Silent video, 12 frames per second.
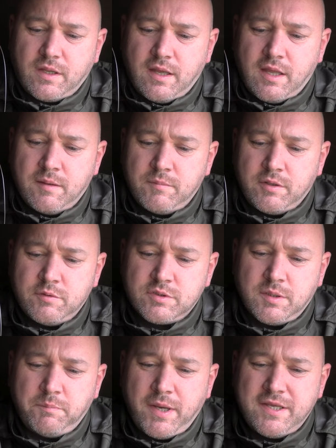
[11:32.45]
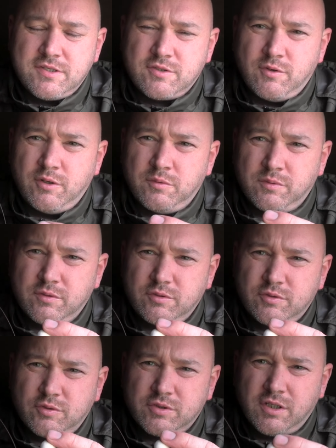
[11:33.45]
I'm using a bait screw
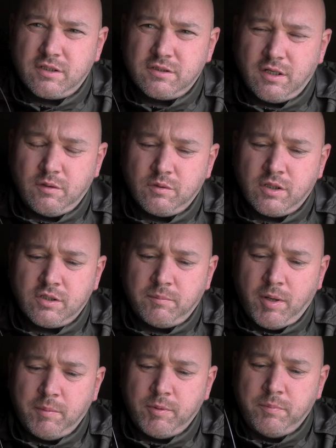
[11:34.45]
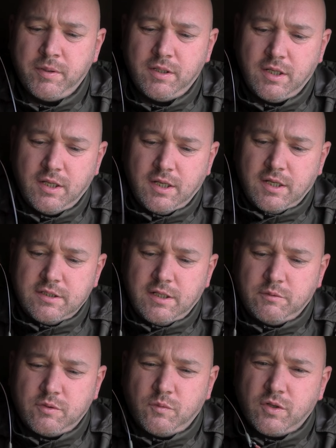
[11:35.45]
just to hold on the pop-up,
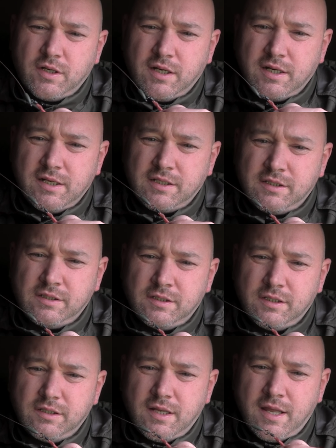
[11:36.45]
down to one of the little